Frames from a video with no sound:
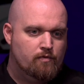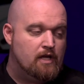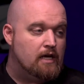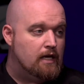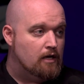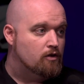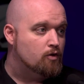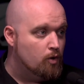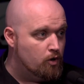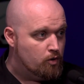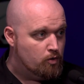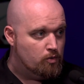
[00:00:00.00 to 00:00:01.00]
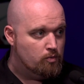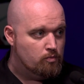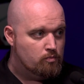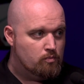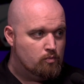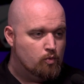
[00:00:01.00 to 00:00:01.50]
thinking through
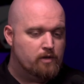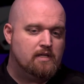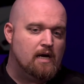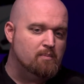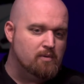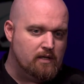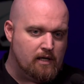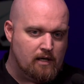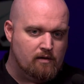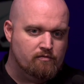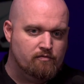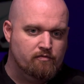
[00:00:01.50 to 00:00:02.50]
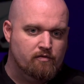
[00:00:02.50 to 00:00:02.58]
what they believe,